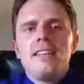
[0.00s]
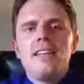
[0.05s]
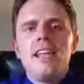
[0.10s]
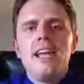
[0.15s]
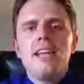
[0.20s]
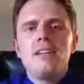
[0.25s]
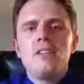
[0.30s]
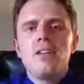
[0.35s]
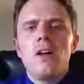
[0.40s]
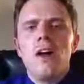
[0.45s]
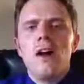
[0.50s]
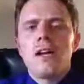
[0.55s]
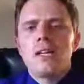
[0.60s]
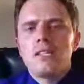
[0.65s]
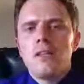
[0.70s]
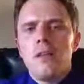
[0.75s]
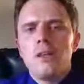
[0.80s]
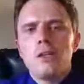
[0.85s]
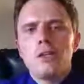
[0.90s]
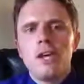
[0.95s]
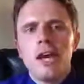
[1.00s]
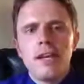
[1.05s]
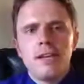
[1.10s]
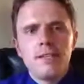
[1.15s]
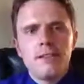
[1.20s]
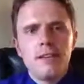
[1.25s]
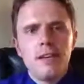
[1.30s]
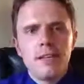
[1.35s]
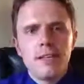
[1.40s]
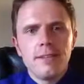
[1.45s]
today's talk is on the China
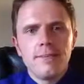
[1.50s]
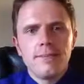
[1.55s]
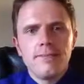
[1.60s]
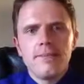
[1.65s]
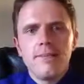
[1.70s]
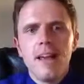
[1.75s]
study.